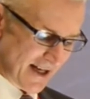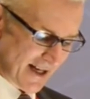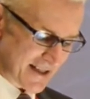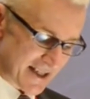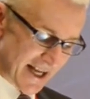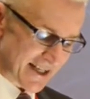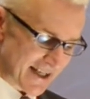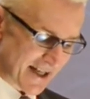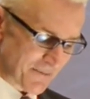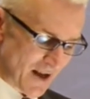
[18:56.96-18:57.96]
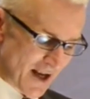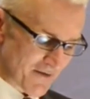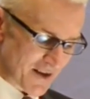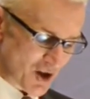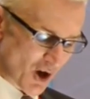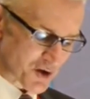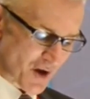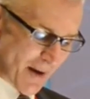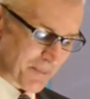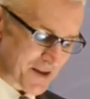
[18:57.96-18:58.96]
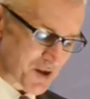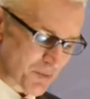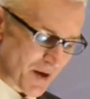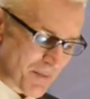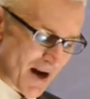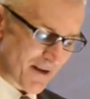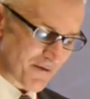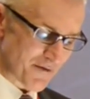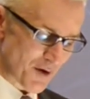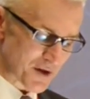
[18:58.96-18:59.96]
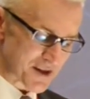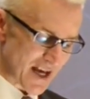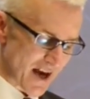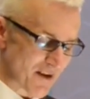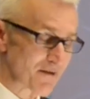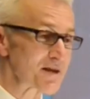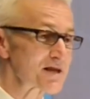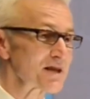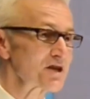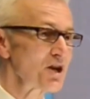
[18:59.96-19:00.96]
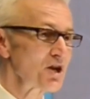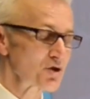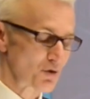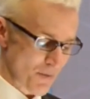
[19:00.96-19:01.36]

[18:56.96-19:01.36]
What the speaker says: Incidentally, this also happens to be my first ever visit to